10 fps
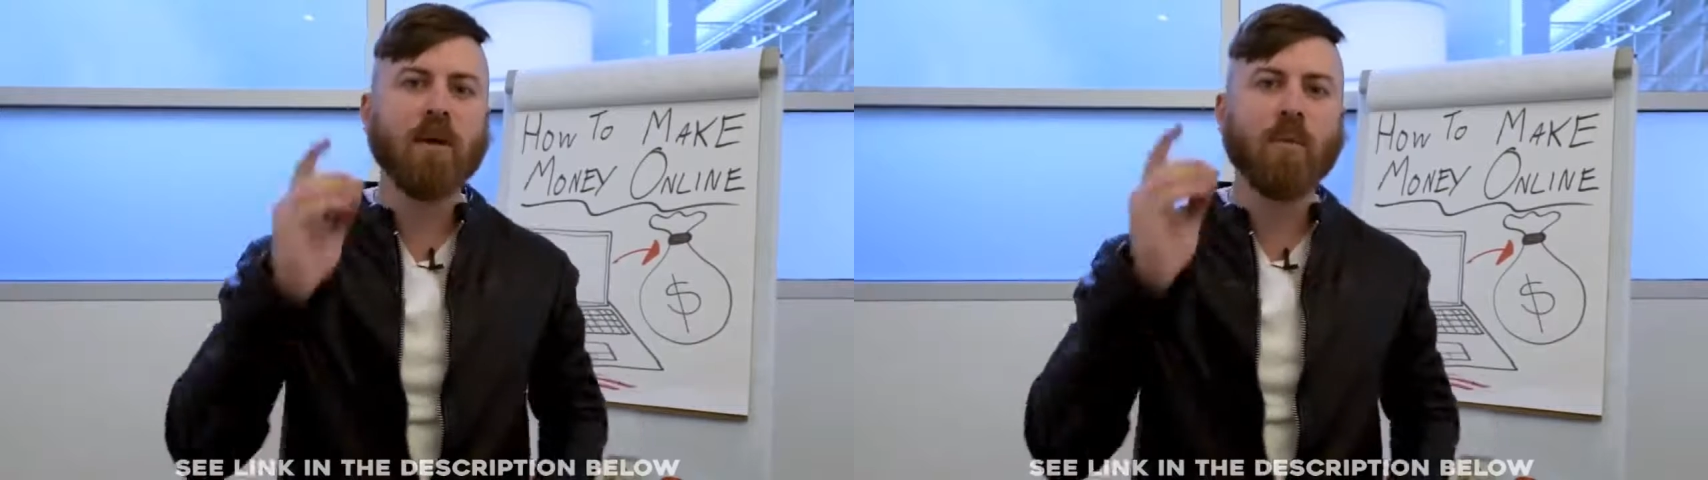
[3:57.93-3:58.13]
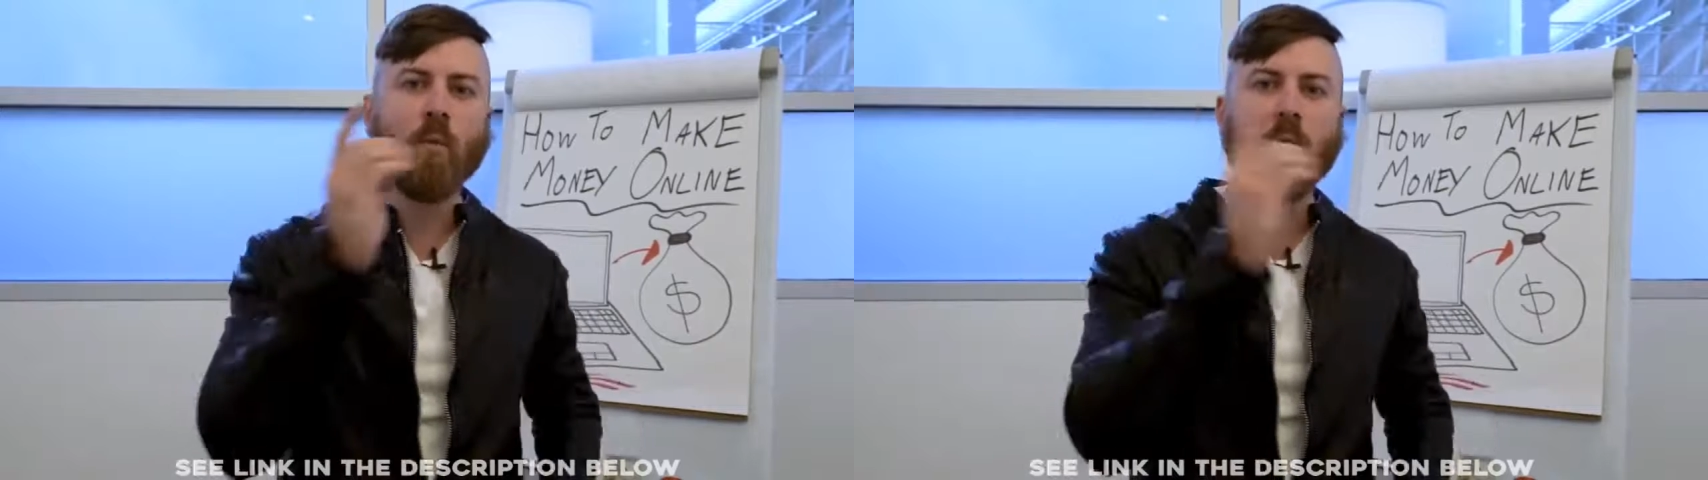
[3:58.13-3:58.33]

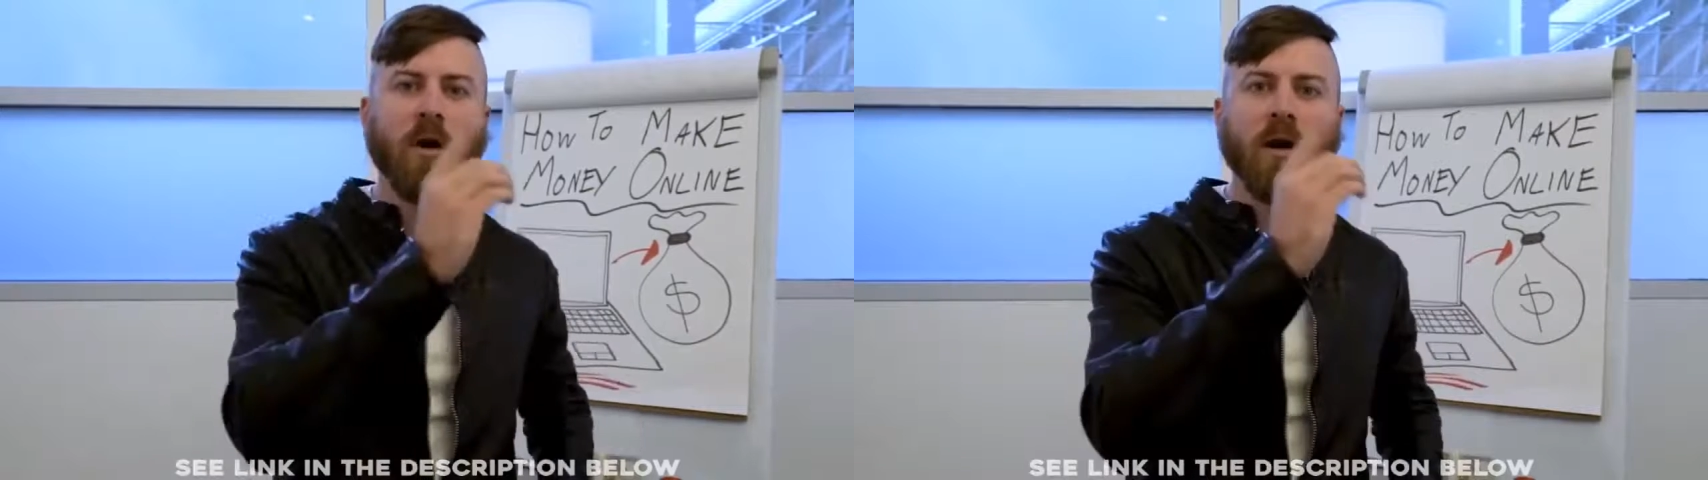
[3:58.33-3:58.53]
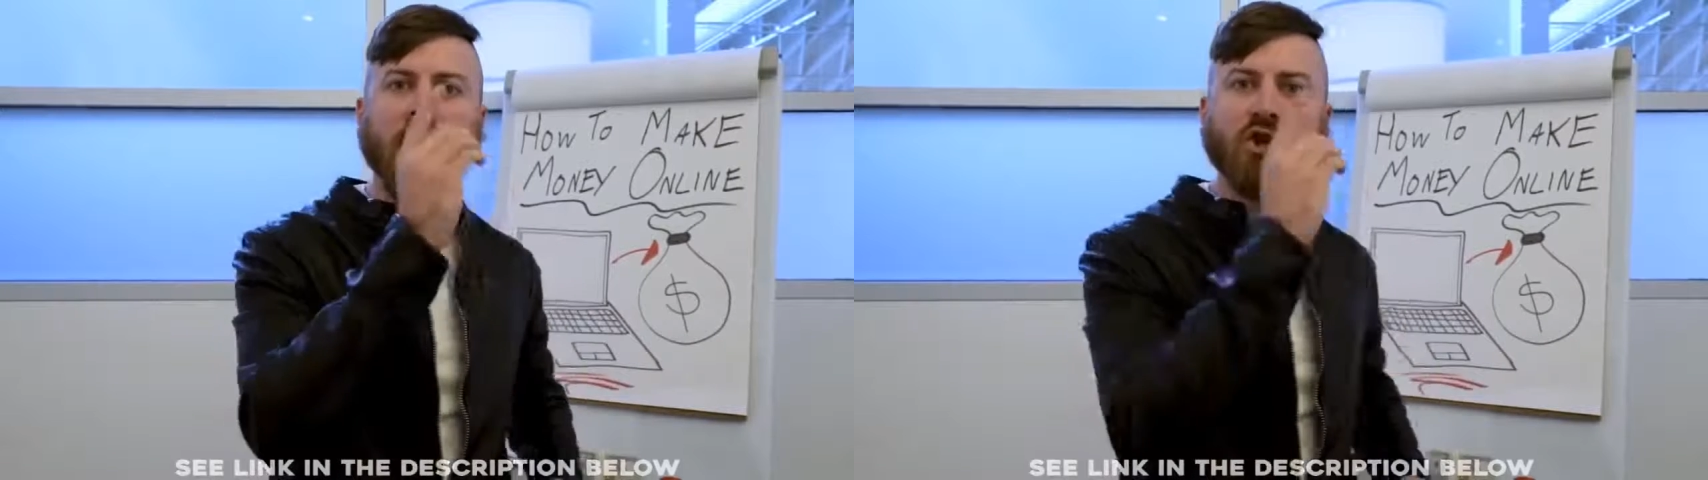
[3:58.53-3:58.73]
and
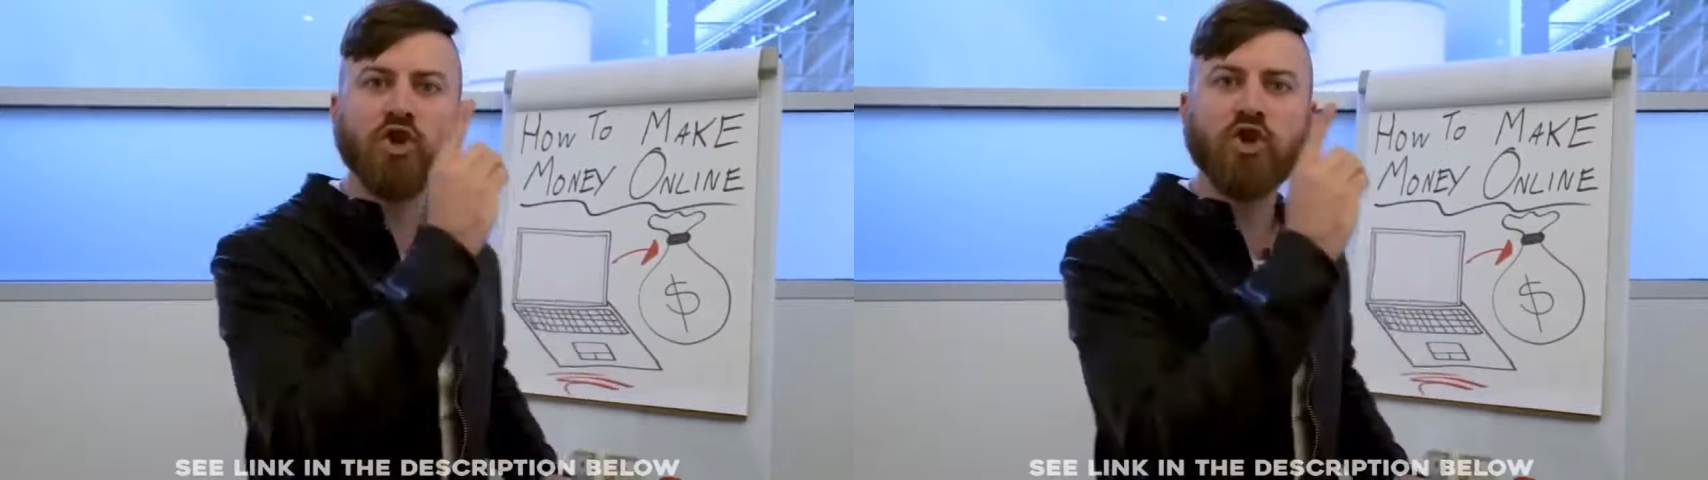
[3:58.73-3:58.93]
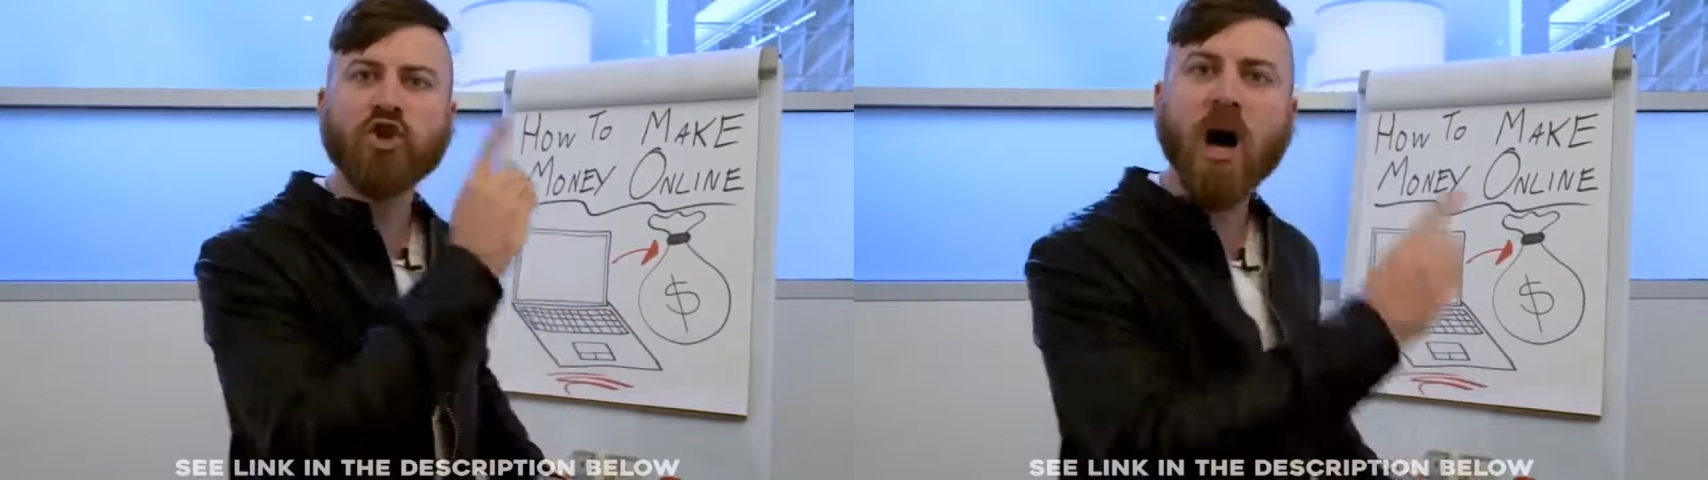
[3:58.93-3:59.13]
work a
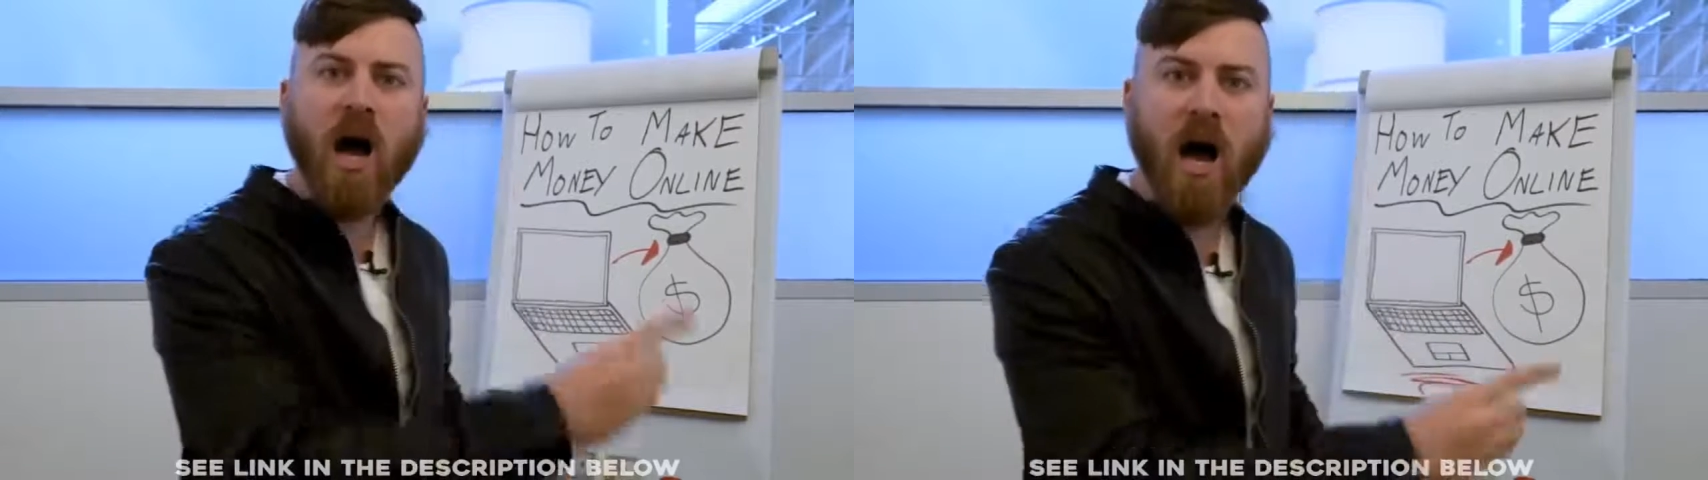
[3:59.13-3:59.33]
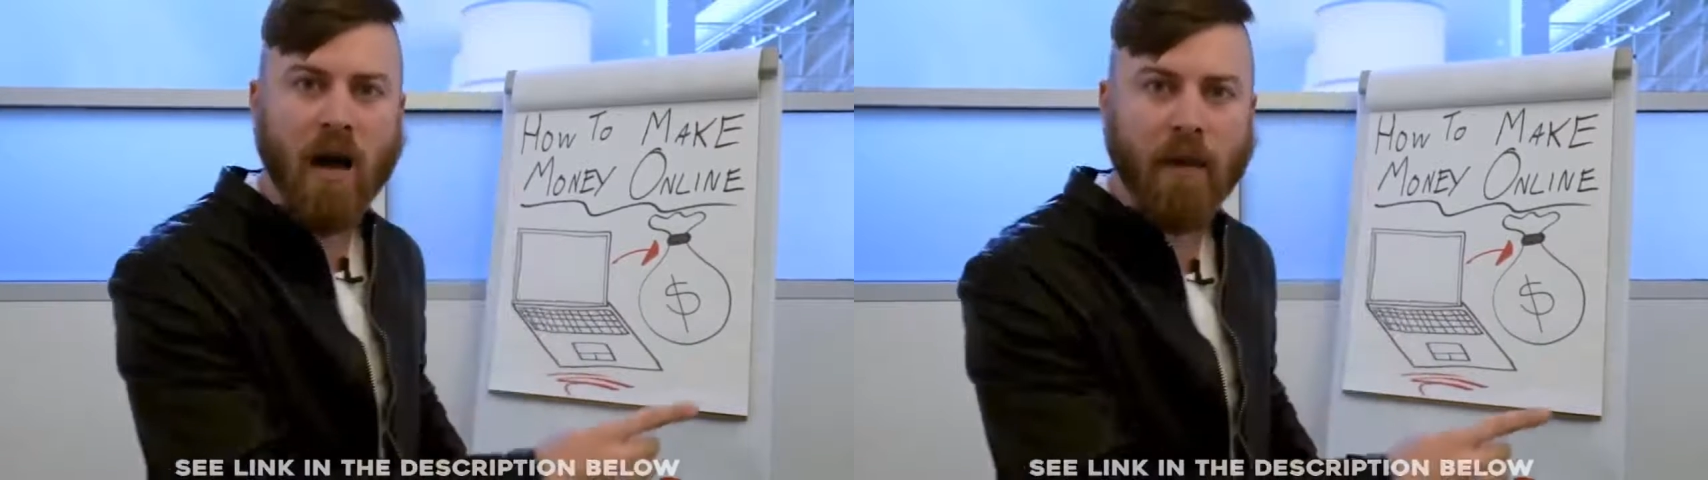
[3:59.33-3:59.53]

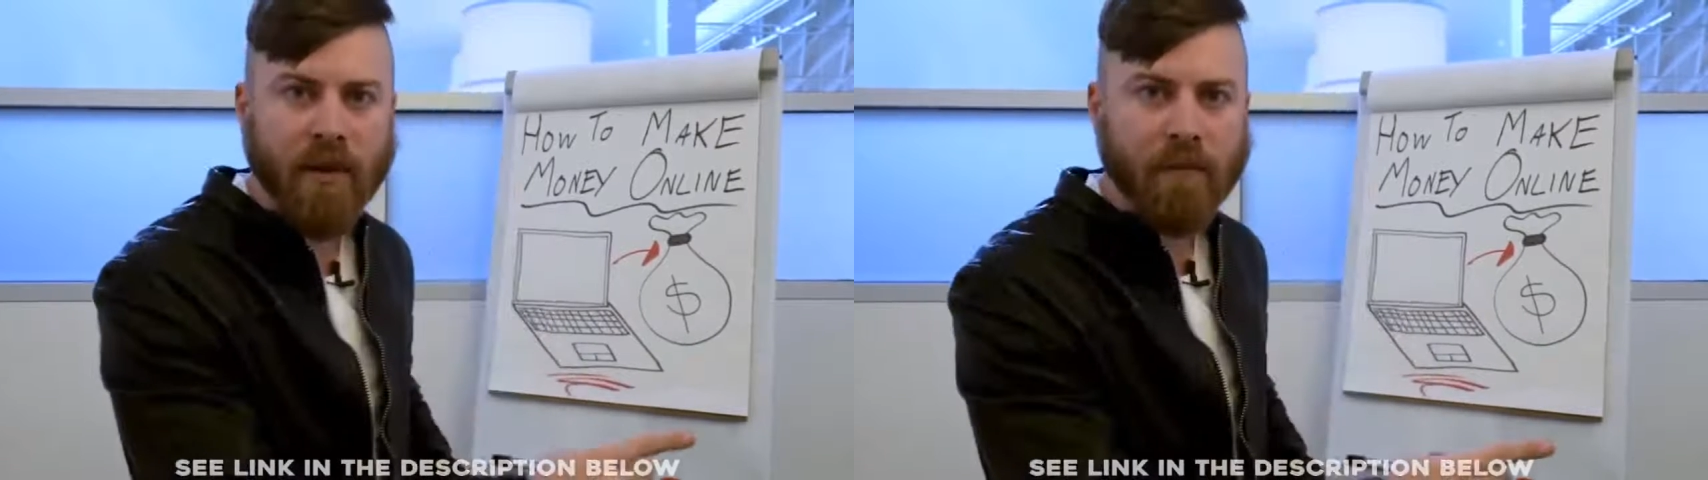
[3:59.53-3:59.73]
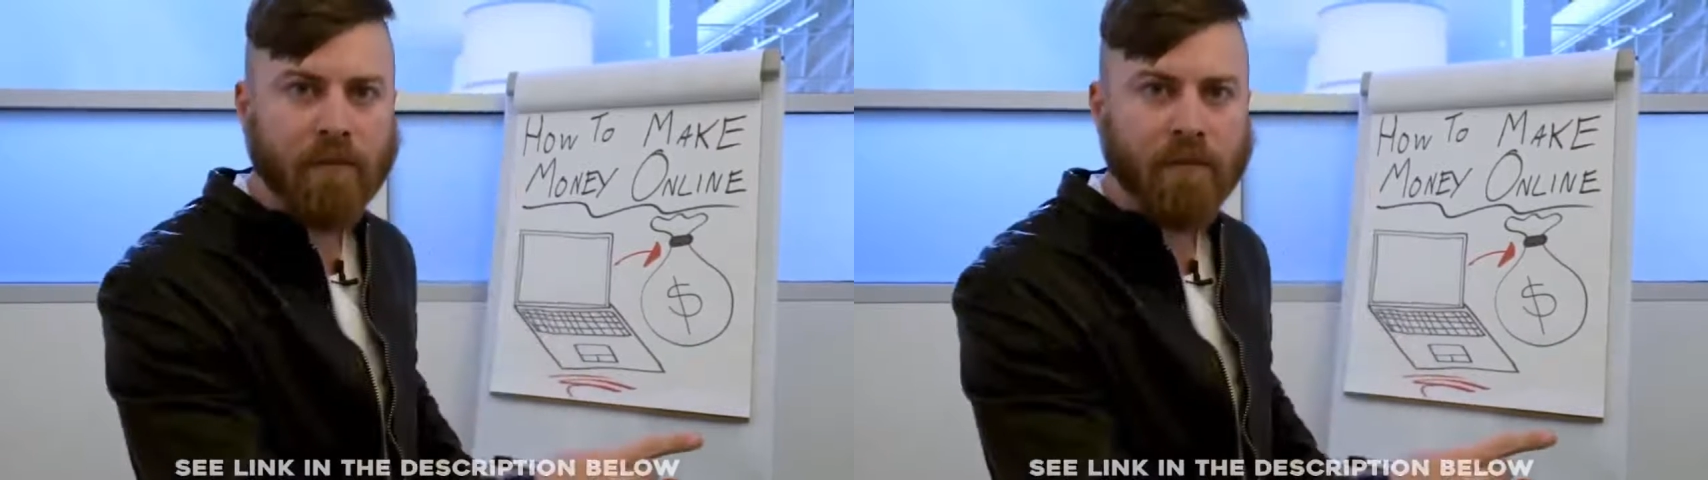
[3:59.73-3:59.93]
job